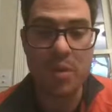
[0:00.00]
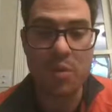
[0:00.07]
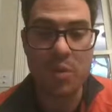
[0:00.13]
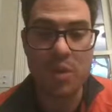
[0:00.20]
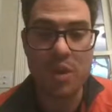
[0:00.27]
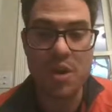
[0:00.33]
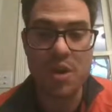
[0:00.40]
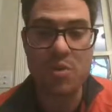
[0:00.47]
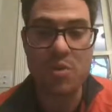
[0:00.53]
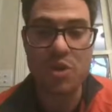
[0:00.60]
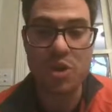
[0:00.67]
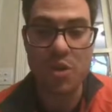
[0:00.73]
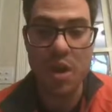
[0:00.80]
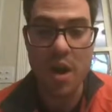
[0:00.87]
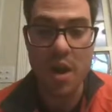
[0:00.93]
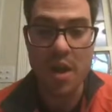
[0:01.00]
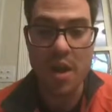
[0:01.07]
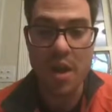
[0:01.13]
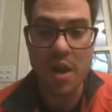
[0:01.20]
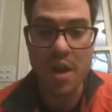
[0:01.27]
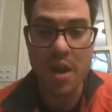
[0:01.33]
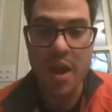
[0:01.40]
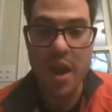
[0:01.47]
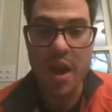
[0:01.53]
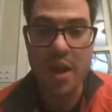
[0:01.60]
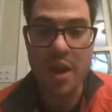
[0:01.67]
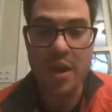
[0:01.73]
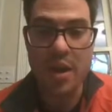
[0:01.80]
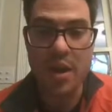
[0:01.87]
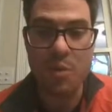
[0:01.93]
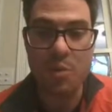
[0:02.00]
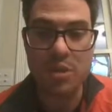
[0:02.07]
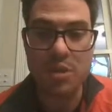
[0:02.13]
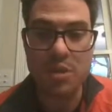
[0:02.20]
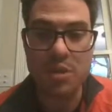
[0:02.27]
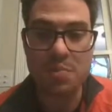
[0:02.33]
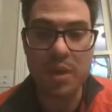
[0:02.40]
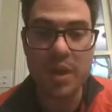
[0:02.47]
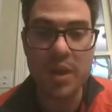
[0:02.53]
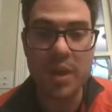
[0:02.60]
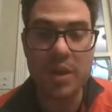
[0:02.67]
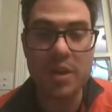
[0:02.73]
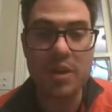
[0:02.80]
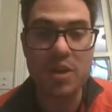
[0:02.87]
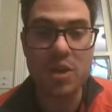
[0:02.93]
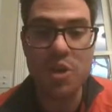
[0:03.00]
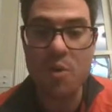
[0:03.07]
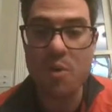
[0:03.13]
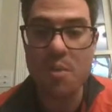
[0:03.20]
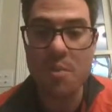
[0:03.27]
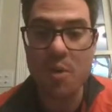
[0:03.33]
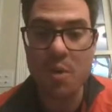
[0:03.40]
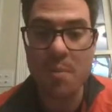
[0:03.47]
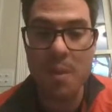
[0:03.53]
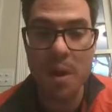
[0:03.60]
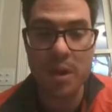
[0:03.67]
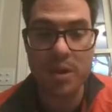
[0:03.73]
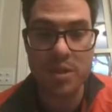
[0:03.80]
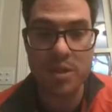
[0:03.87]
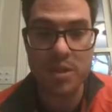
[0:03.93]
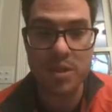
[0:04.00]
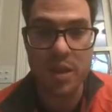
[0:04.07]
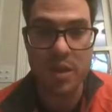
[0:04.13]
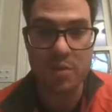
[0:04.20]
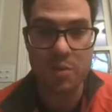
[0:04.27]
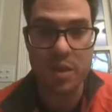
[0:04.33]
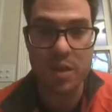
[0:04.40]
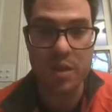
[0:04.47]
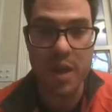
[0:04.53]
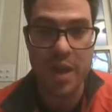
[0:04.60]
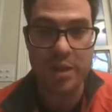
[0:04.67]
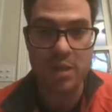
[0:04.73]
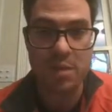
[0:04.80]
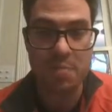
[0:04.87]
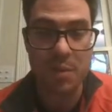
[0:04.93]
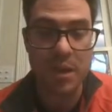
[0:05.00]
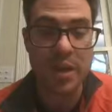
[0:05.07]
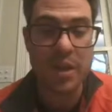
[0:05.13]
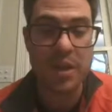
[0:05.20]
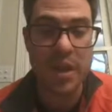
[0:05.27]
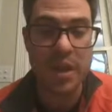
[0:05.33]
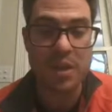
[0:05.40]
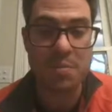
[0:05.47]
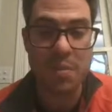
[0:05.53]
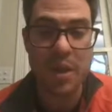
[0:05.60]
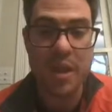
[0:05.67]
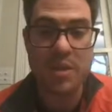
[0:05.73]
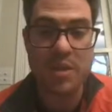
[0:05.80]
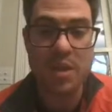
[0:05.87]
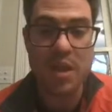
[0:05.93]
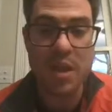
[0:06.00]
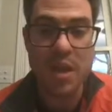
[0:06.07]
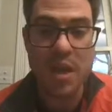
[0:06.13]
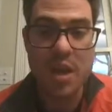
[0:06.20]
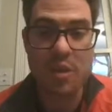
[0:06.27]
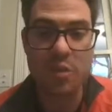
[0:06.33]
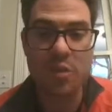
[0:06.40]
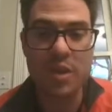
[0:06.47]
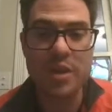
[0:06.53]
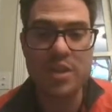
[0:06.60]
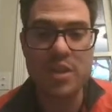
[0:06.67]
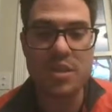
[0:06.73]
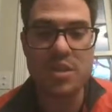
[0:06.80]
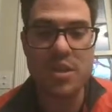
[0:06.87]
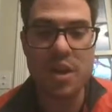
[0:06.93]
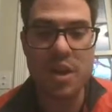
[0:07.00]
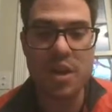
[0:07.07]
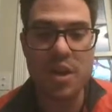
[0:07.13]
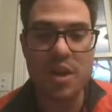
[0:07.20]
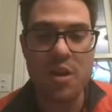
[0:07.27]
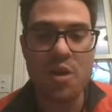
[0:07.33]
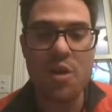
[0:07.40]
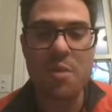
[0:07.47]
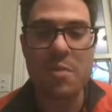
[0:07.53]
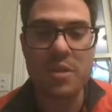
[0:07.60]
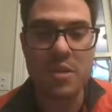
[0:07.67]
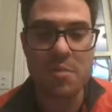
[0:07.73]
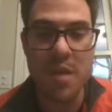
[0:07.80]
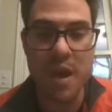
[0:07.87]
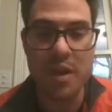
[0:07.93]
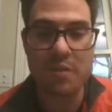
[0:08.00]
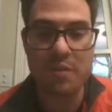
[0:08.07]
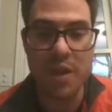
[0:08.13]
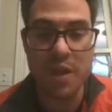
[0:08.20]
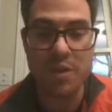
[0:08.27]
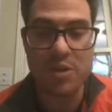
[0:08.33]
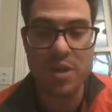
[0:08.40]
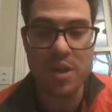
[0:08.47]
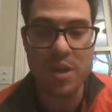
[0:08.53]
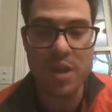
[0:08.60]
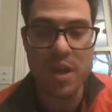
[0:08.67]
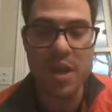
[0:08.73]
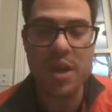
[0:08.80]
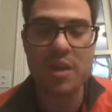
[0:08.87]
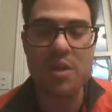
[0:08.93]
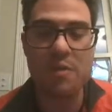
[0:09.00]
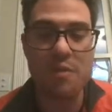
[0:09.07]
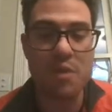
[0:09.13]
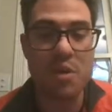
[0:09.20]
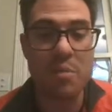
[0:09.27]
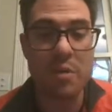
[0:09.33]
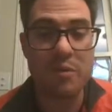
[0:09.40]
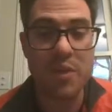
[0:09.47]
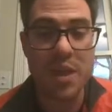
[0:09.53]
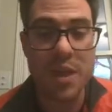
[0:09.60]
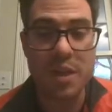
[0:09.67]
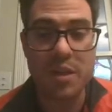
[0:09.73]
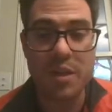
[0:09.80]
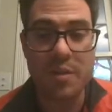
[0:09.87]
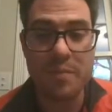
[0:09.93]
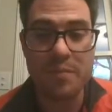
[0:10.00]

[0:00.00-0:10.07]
with a neutron, and it will split it into two or more parts. And when that splitting takes place, it releases an enormous amount of energy in the form of heat.